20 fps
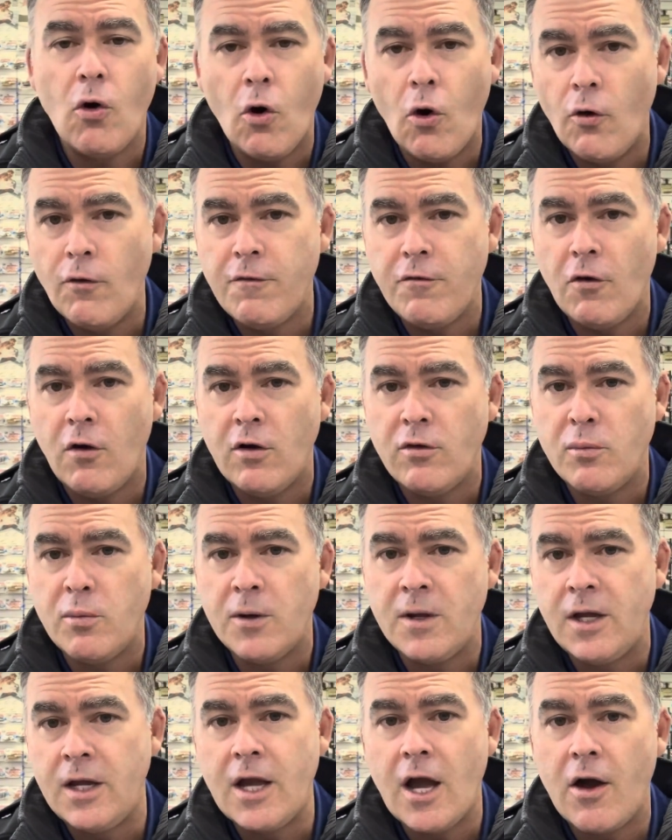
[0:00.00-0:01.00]
All 5 have
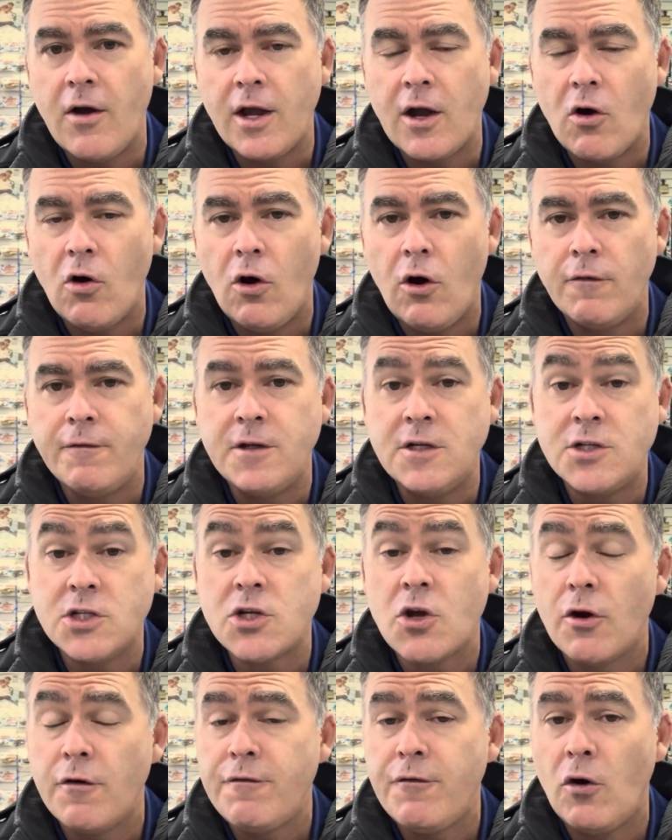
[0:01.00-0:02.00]
been going off. You
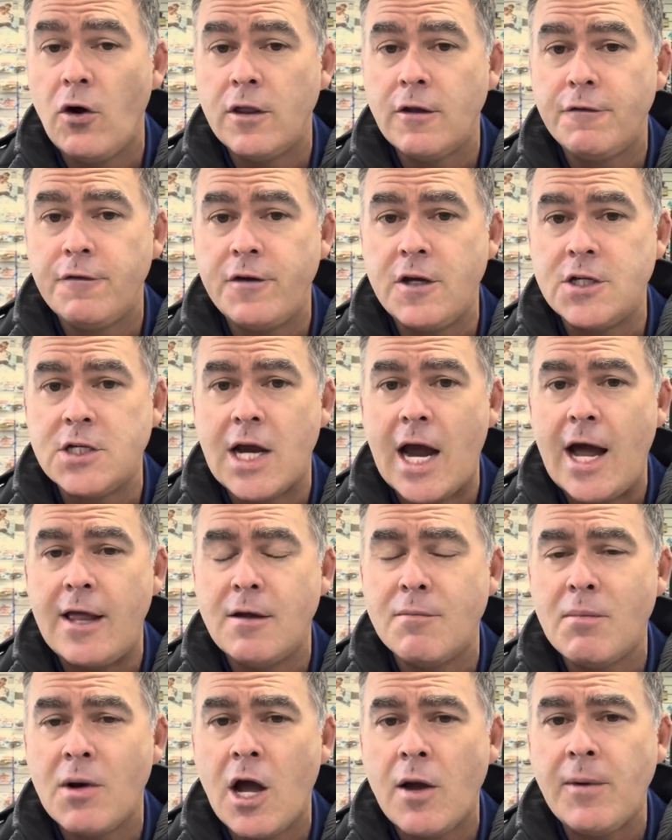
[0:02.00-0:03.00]
just got to find the fish. At
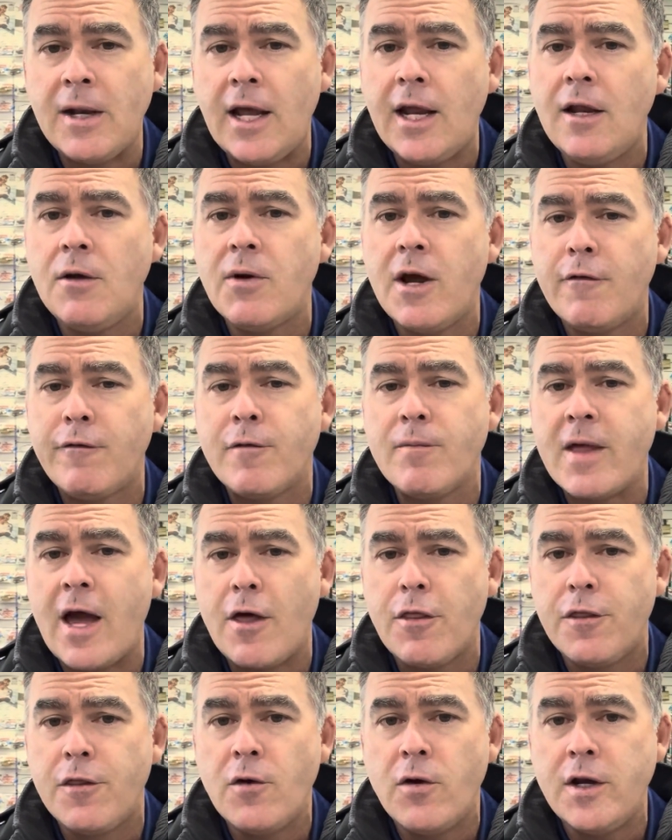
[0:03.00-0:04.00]
the moment, anywhere from
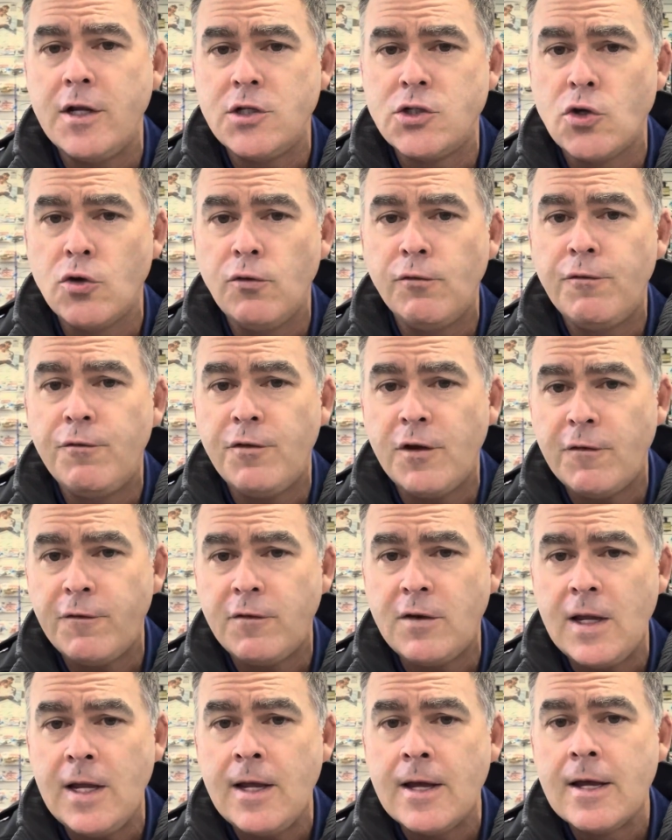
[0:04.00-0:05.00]
that
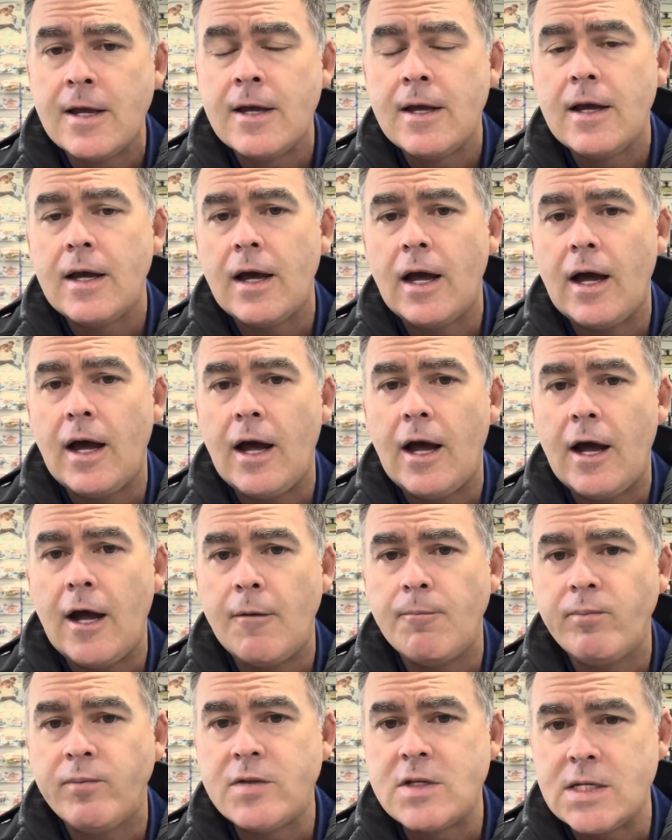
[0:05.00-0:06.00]
3250
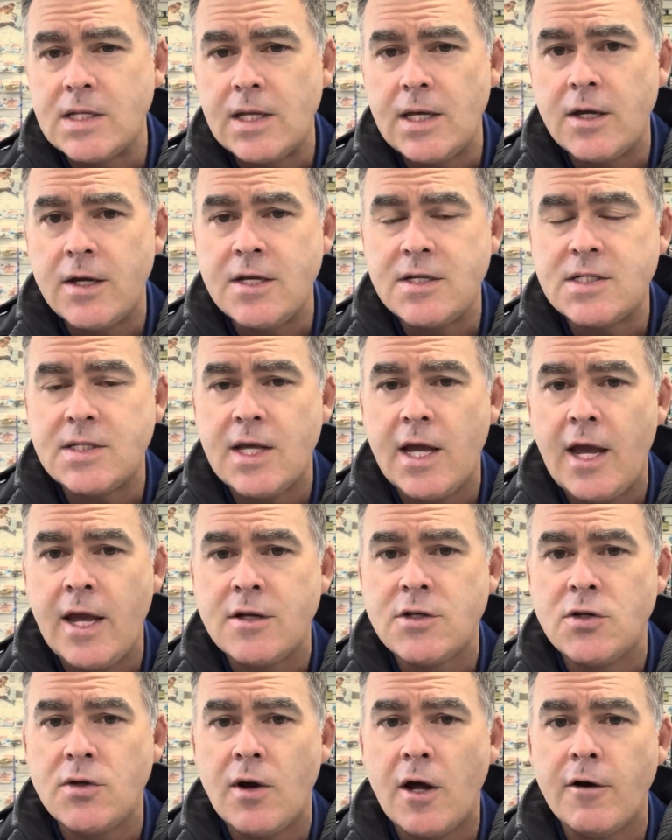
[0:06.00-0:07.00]
to the east
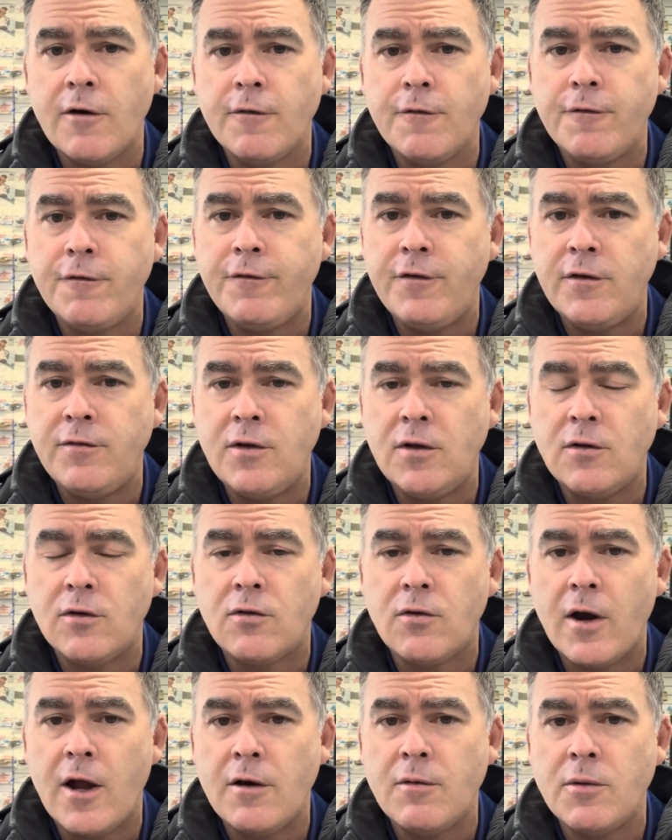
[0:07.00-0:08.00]
there, 250 to
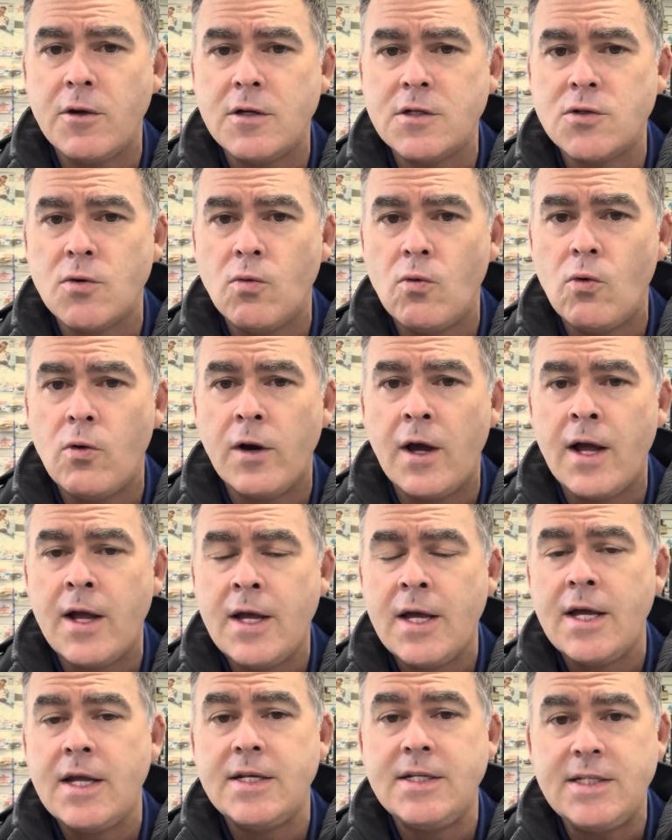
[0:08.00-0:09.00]
300 metres of water.
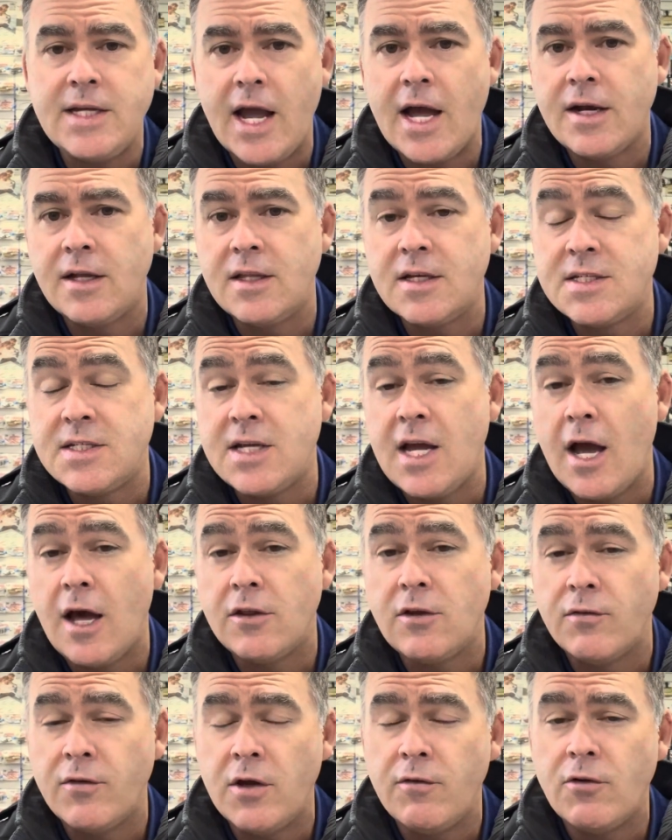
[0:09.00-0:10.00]
Down to the
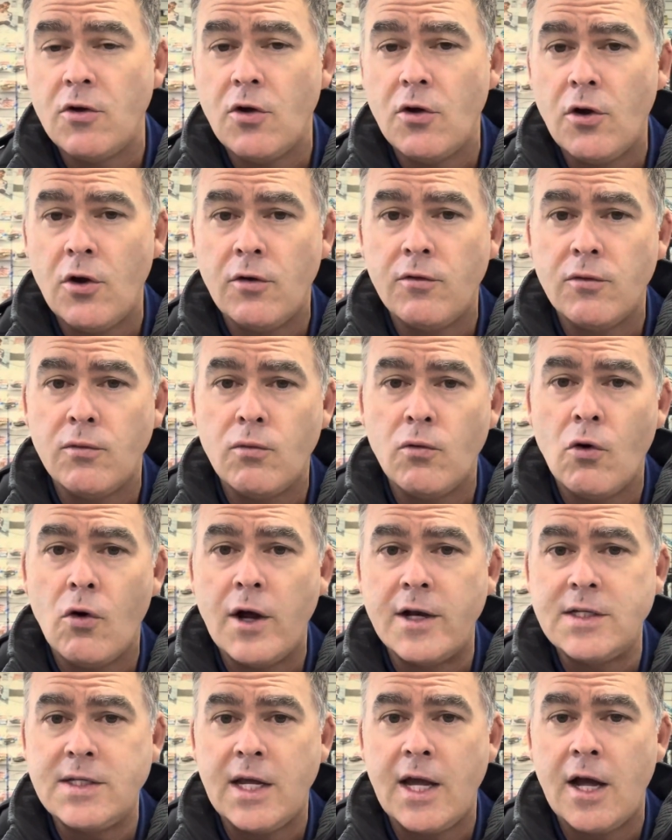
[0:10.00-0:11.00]
south, I've even heard of them
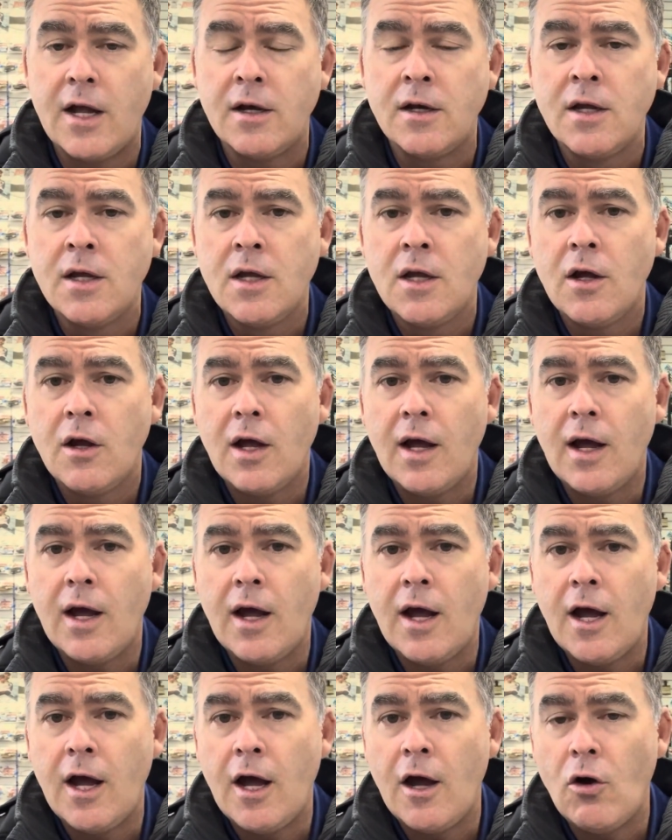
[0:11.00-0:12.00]
right down
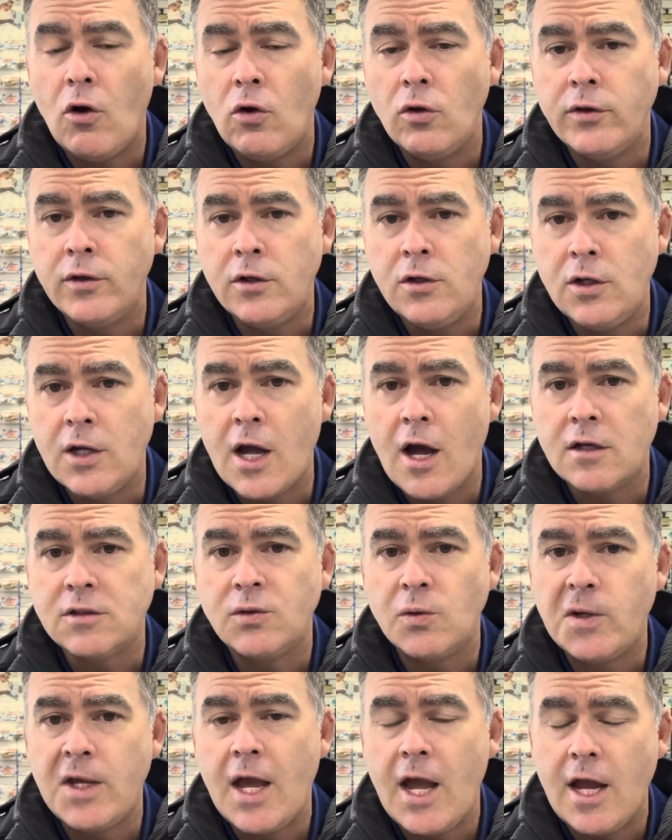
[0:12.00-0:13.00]
on the
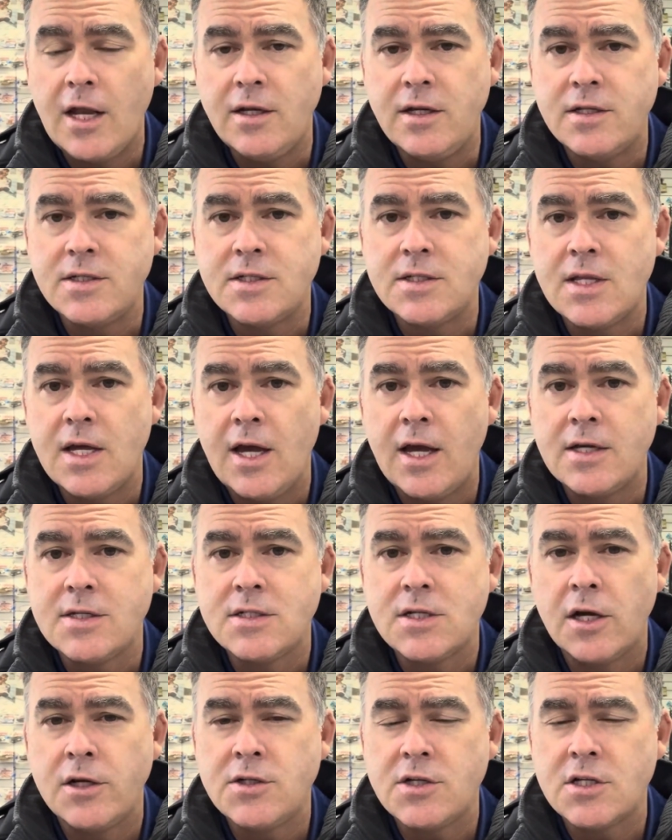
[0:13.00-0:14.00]
Newcastle Canyons there.
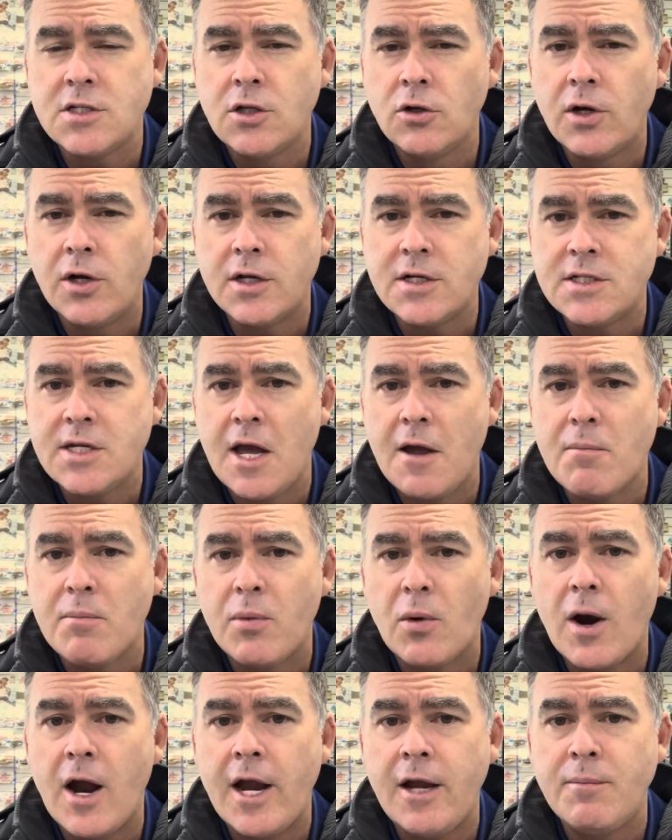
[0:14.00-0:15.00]
So just look at a temp
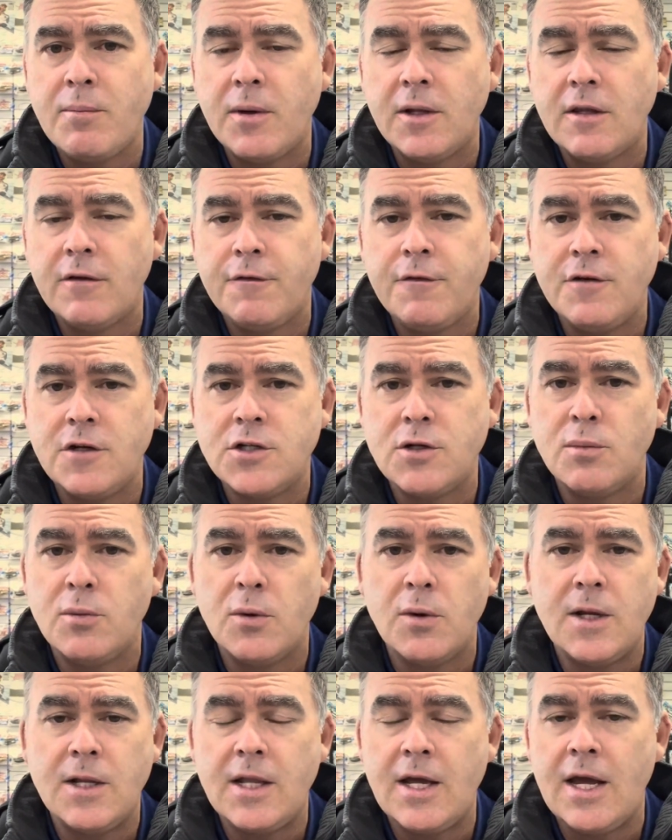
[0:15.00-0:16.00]
break, but the fish have
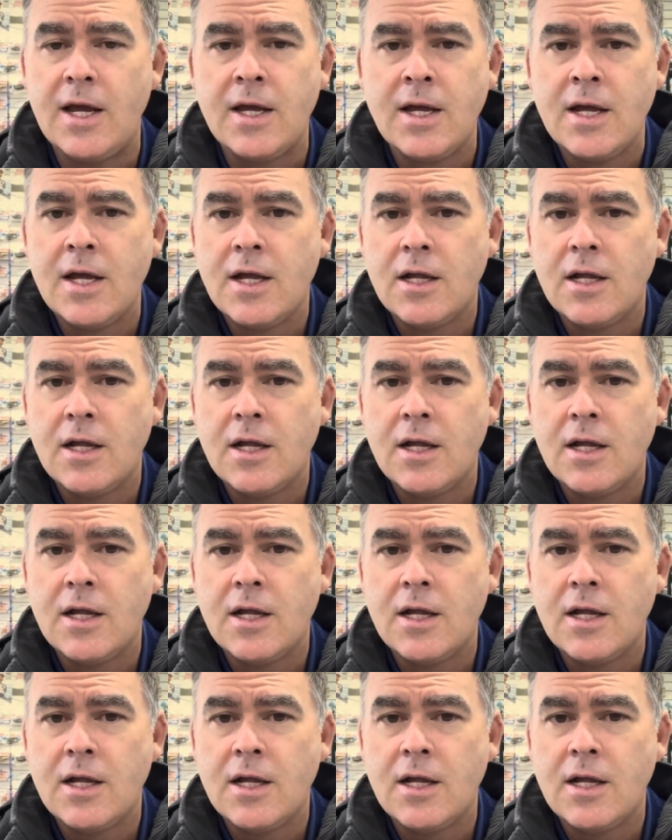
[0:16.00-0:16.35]
been there.